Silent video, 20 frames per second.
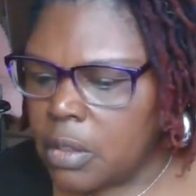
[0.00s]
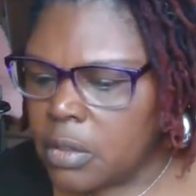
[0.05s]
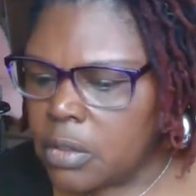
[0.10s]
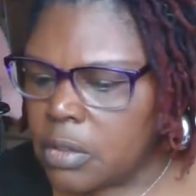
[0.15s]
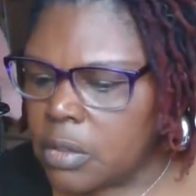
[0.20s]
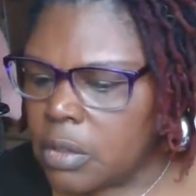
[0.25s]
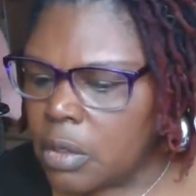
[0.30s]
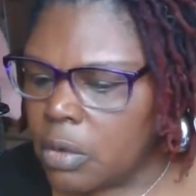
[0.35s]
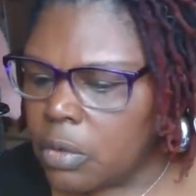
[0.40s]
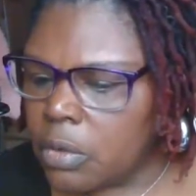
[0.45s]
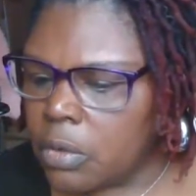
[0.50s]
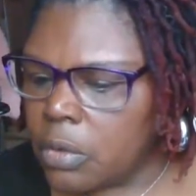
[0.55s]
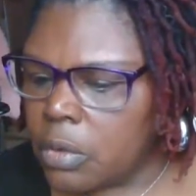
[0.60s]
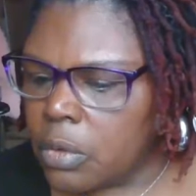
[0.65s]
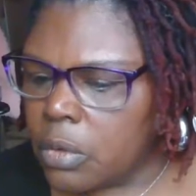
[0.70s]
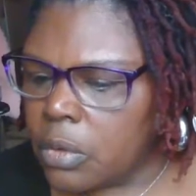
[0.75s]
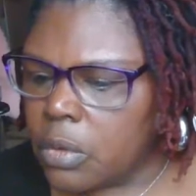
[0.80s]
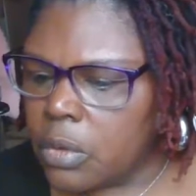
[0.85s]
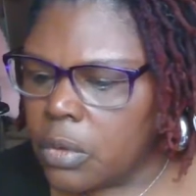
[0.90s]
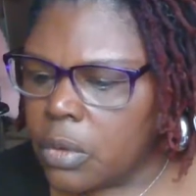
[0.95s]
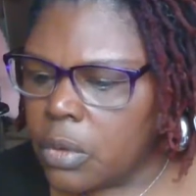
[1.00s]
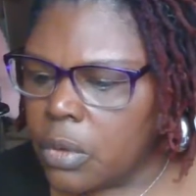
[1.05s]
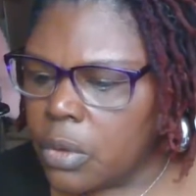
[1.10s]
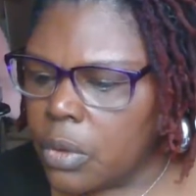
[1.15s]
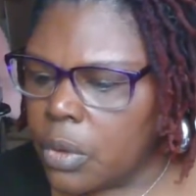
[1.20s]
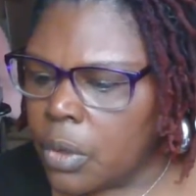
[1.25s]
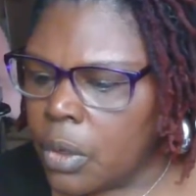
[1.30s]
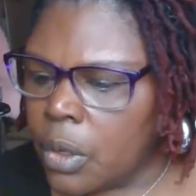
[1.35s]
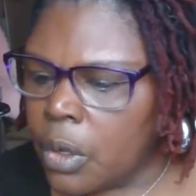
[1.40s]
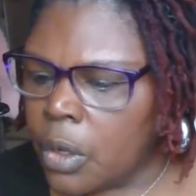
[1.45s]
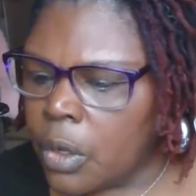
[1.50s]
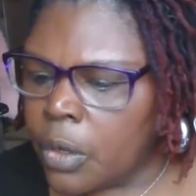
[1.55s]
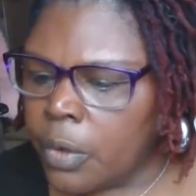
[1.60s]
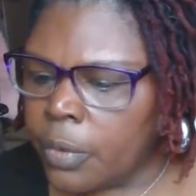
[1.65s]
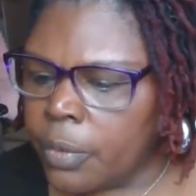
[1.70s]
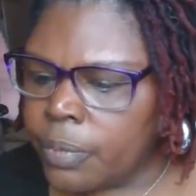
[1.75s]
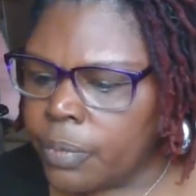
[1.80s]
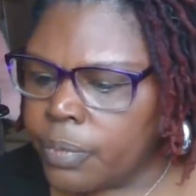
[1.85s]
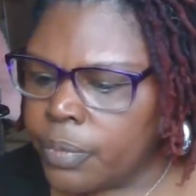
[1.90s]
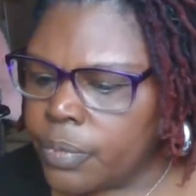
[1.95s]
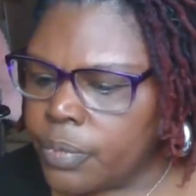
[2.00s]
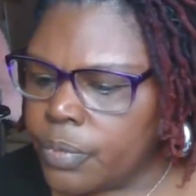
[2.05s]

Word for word: So um,